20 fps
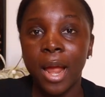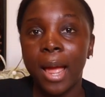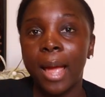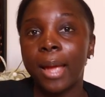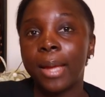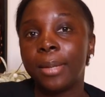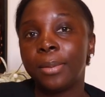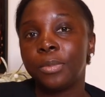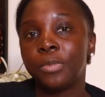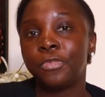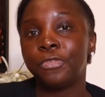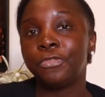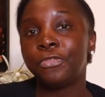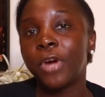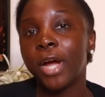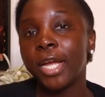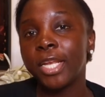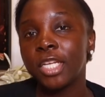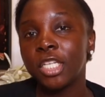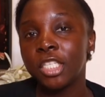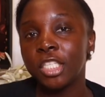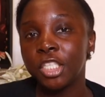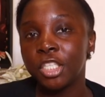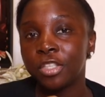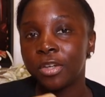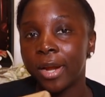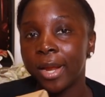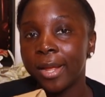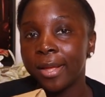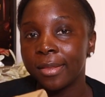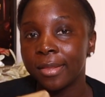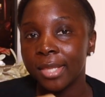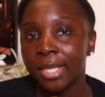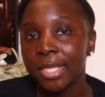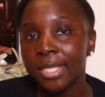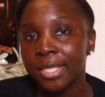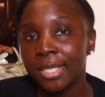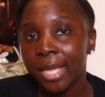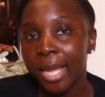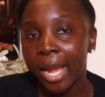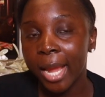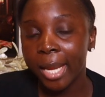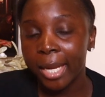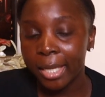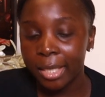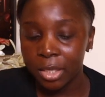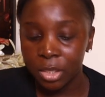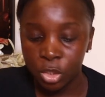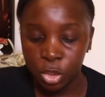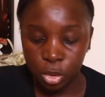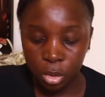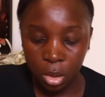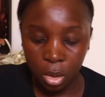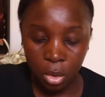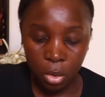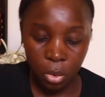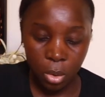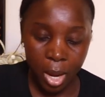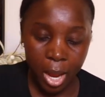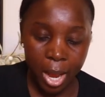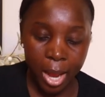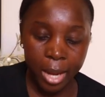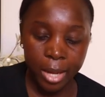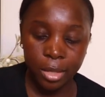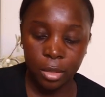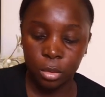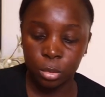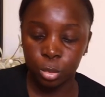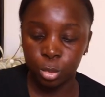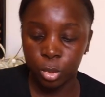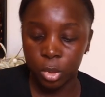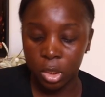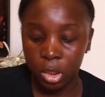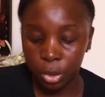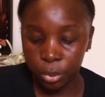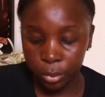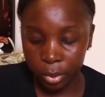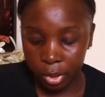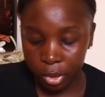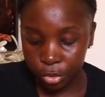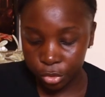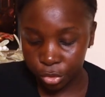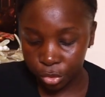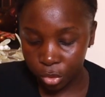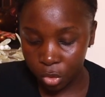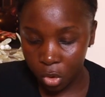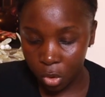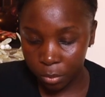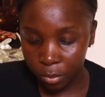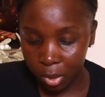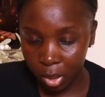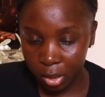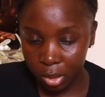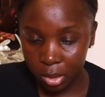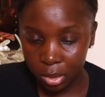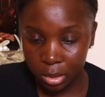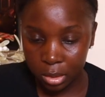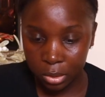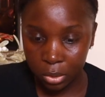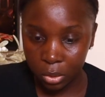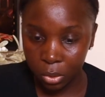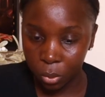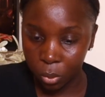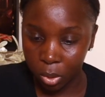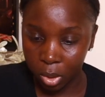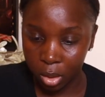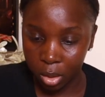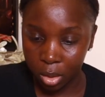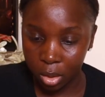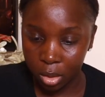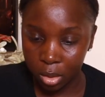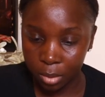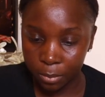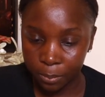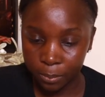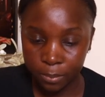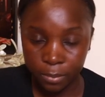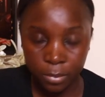I'm finally trying this caddy, so I really, really do hope that this is gonna work.